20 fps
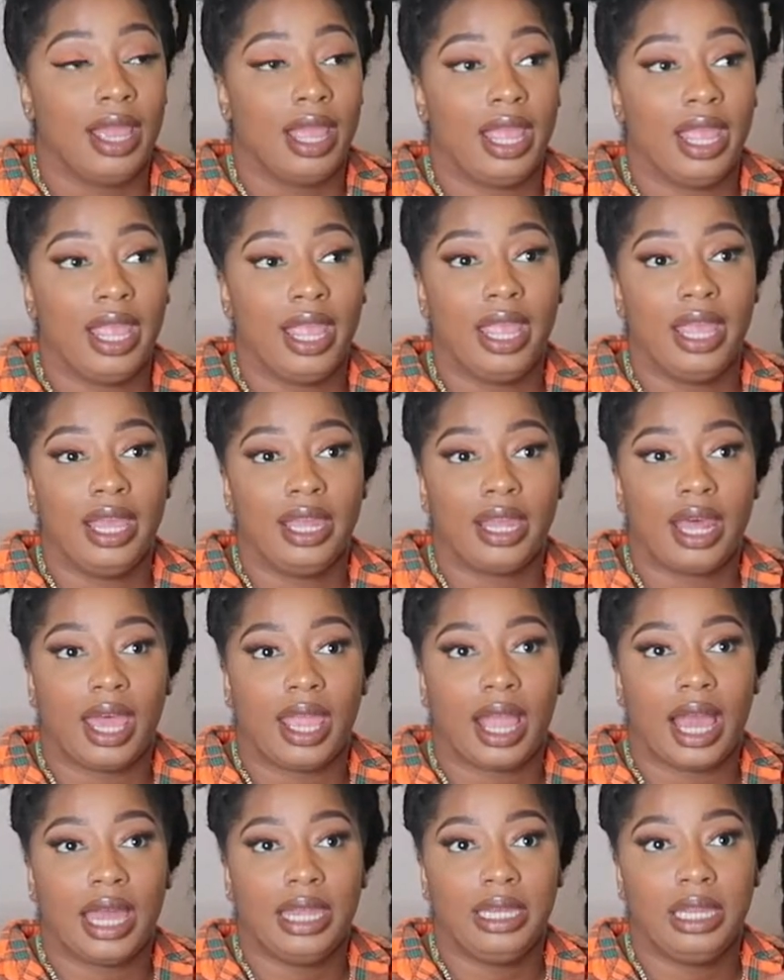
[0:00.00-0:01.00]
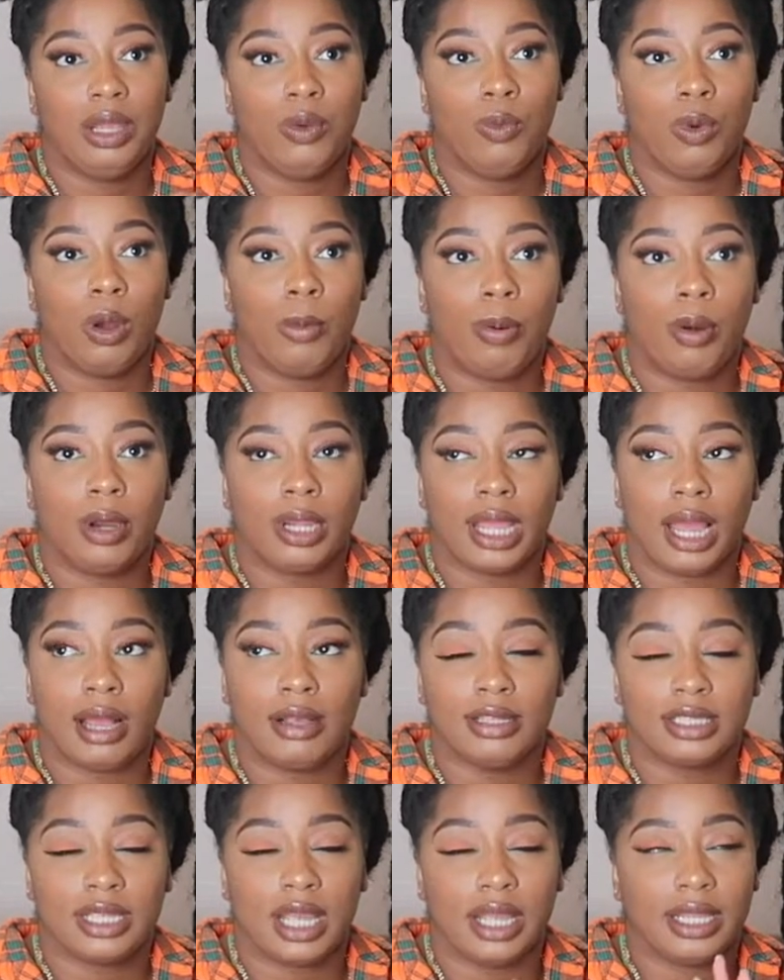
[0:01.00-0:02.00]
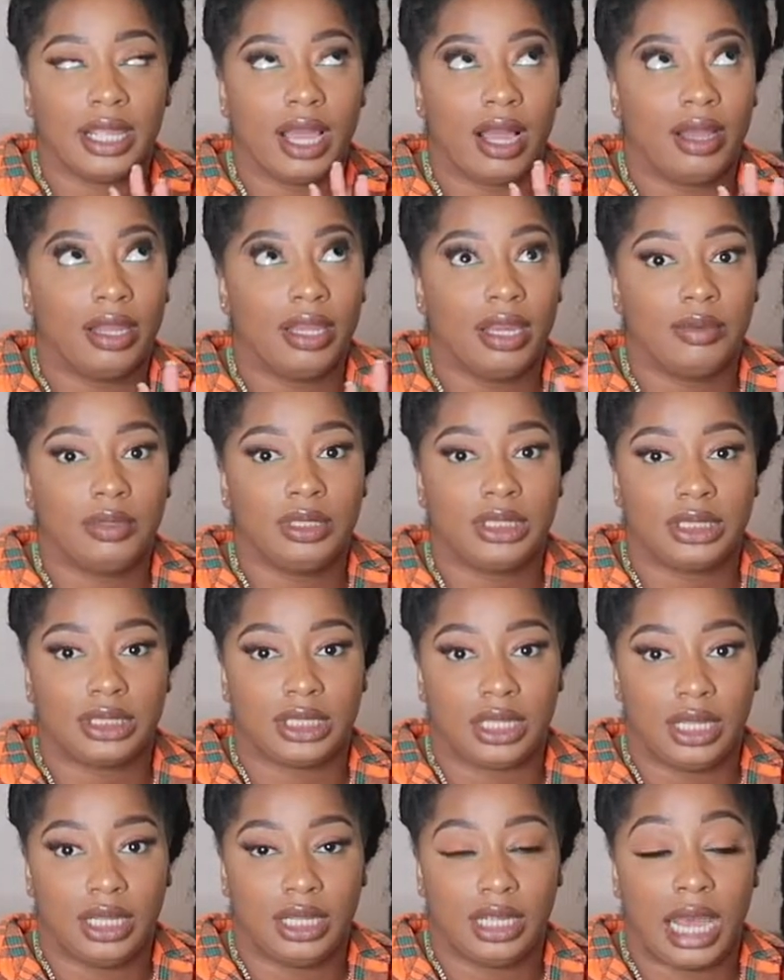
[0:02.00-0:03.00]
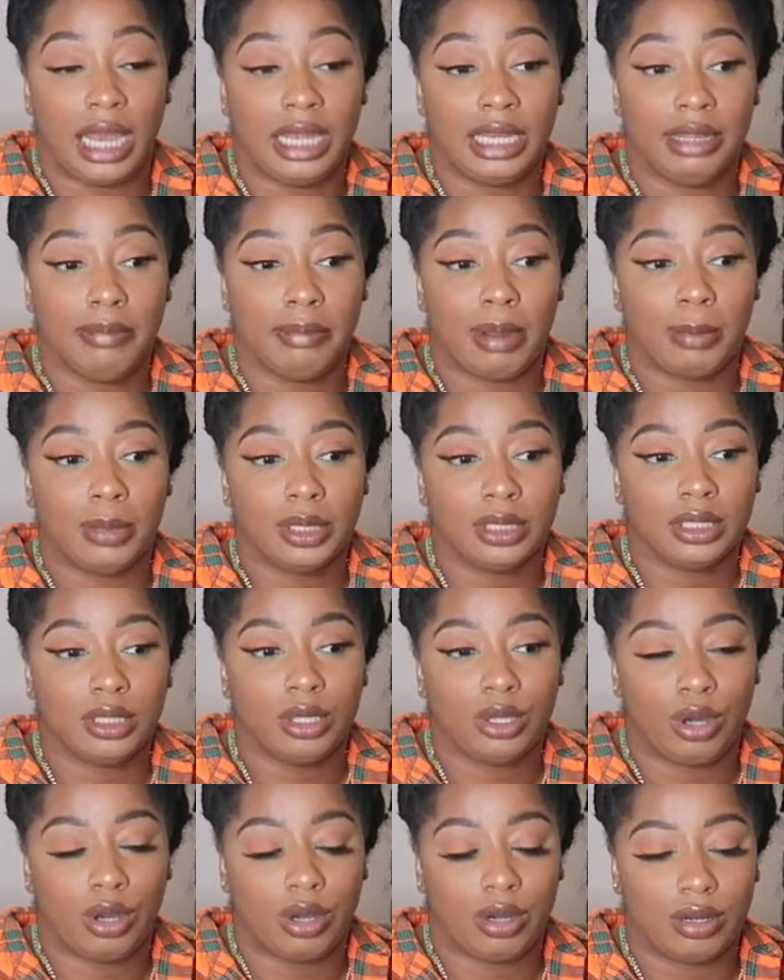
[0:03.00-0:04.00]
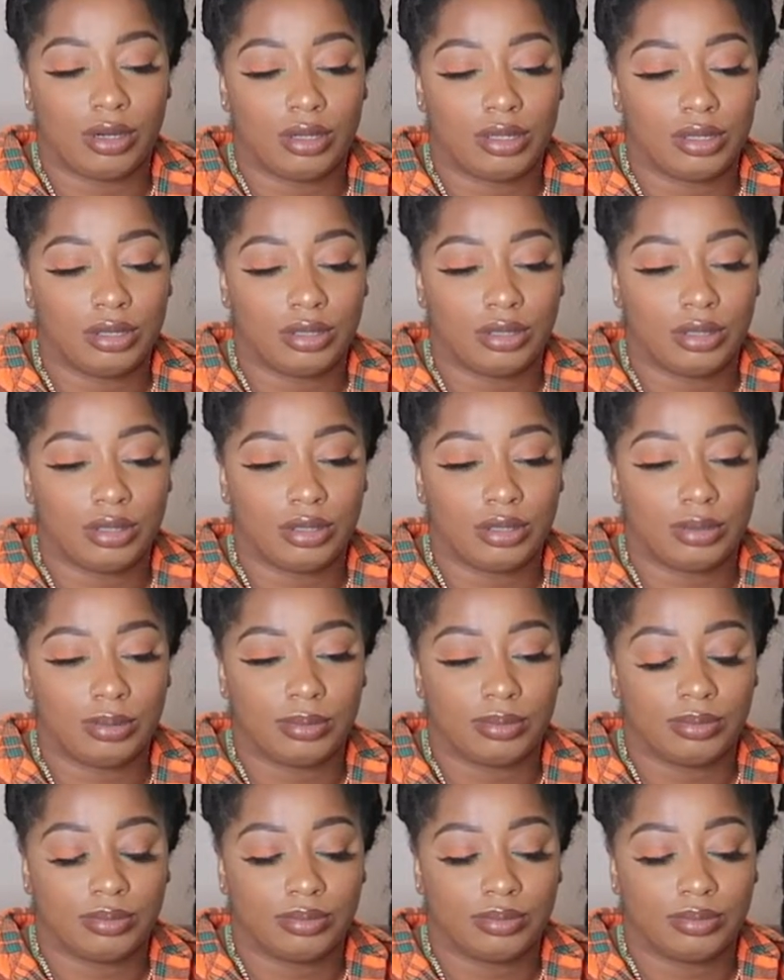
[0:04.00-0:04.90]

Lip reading: And like I did one party outside, y'all, and that was just it. I did my mother-in-law,